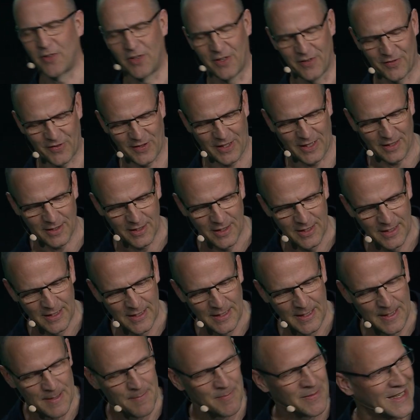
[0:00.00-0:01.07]
in a second.
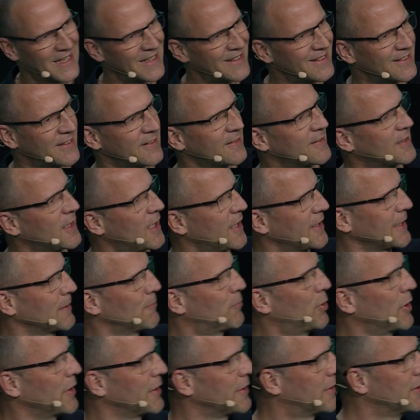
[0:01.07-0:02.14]
That's the starting point.